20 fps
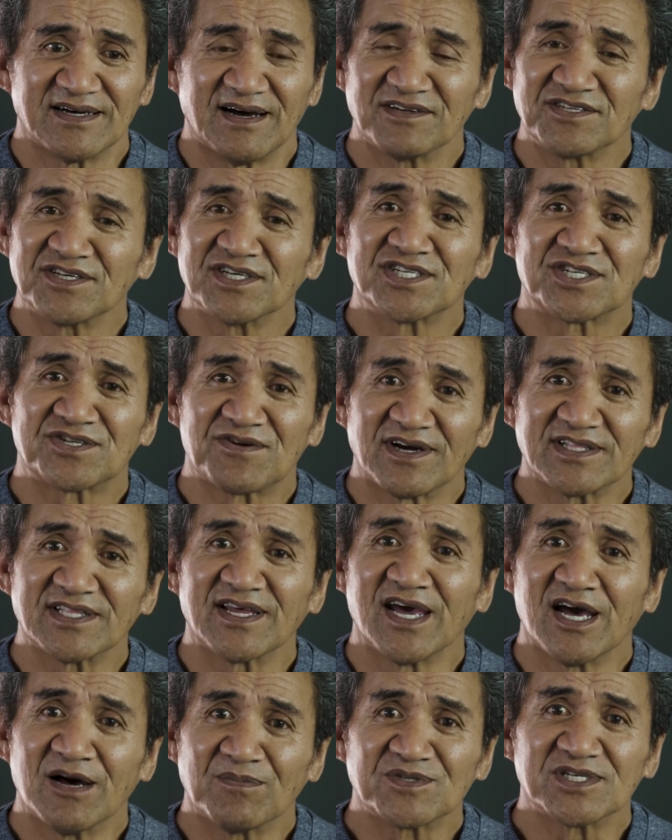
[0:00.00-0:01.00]
I just tried to
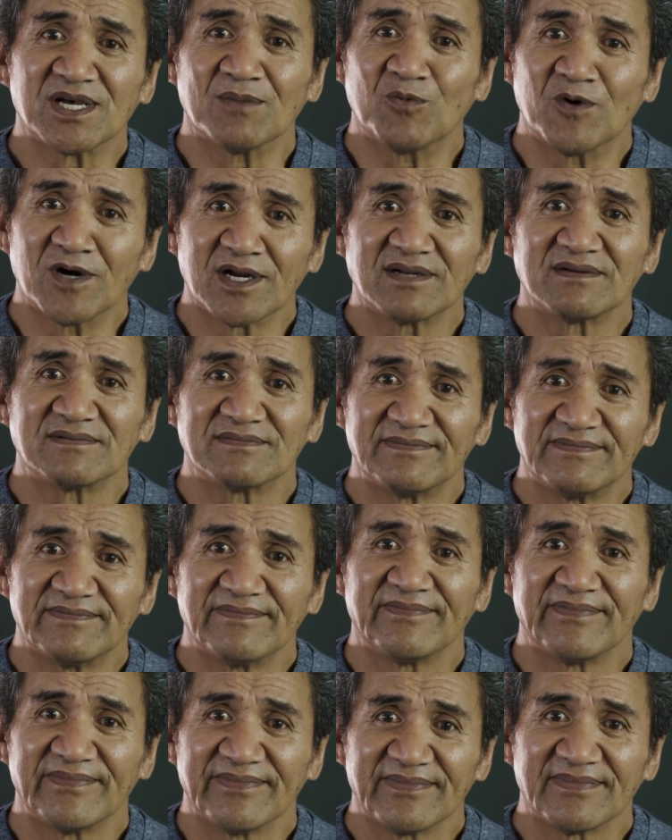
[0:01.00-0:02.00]
help someone.
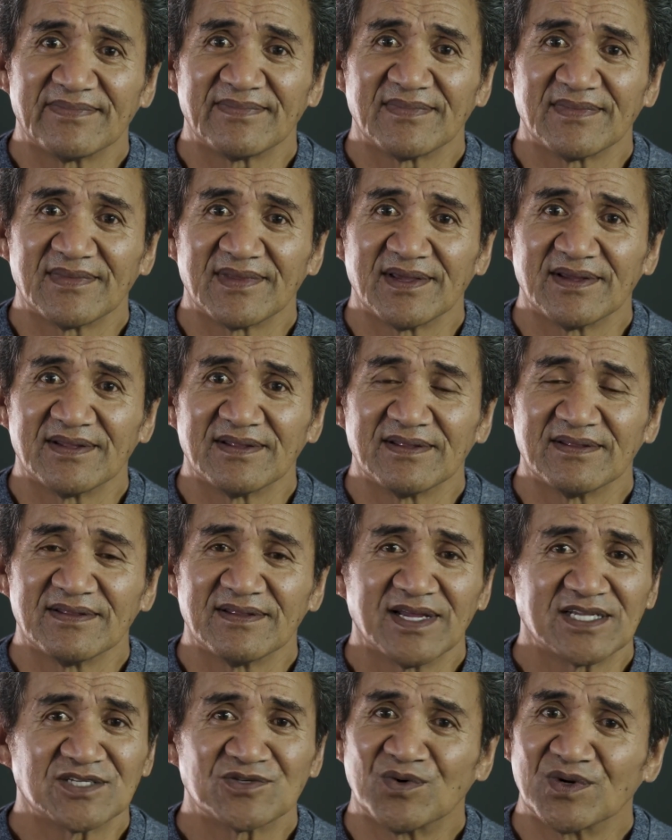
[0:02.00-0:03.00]

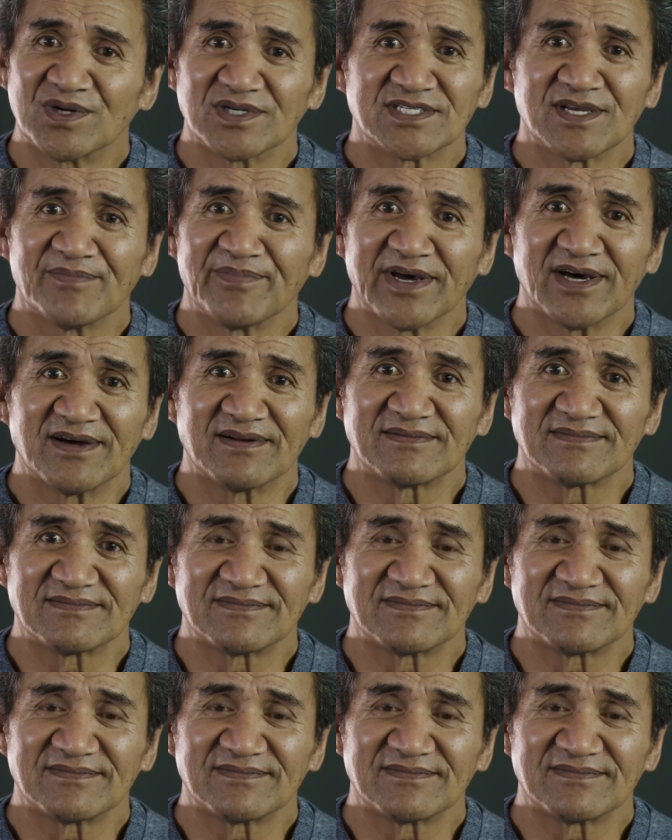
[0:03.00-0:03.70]
That's all it's about,